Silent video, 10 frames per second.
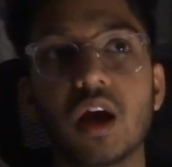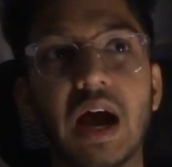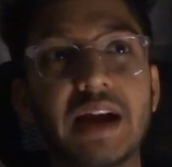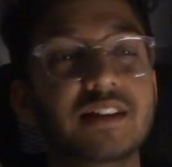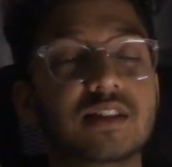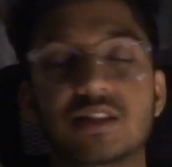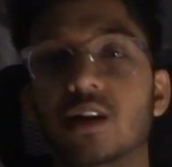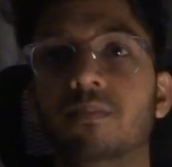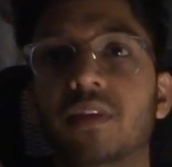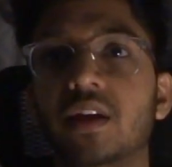I did
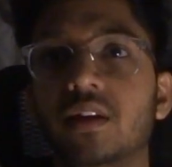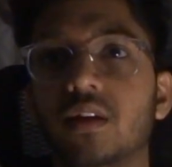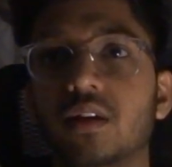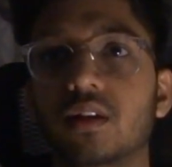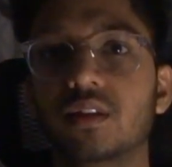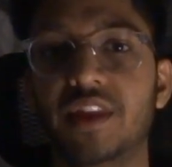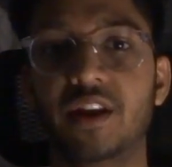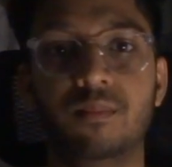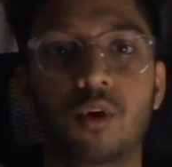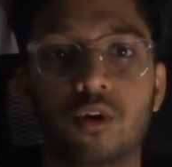something that
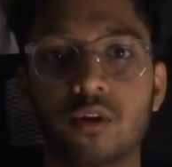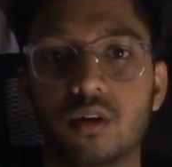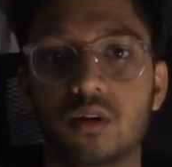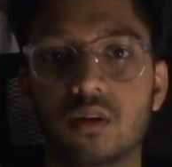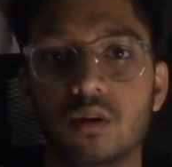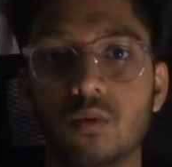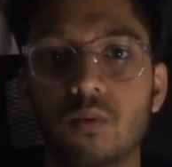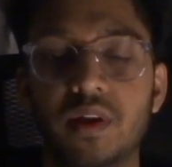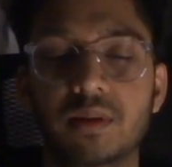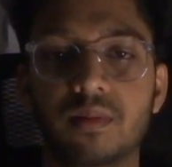I'm not
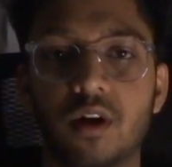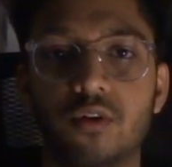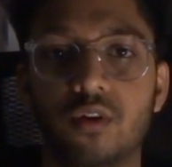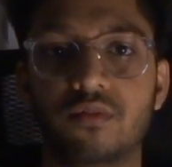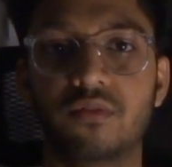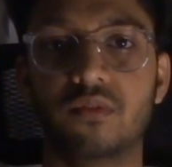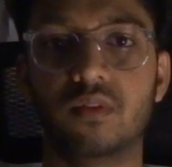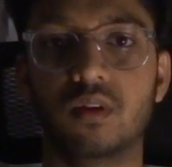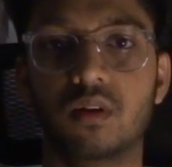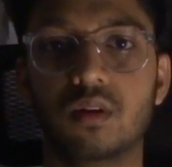very proud of,
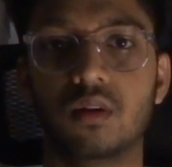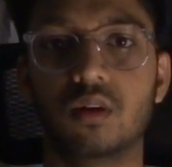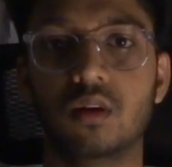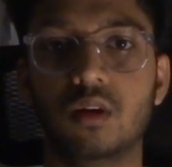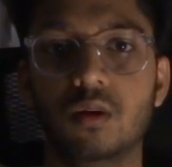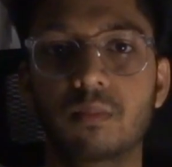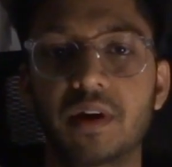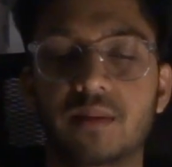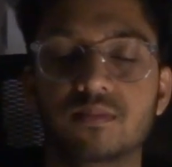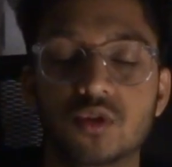but
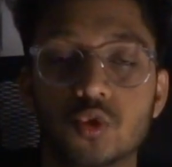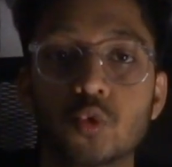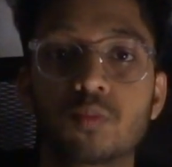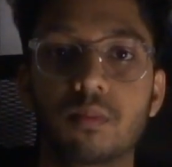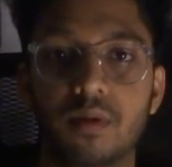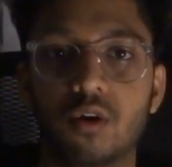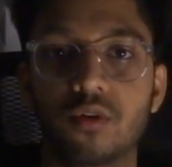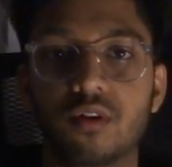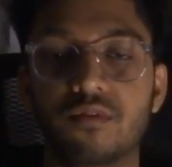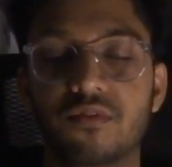I'm super proud
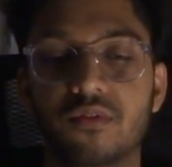of.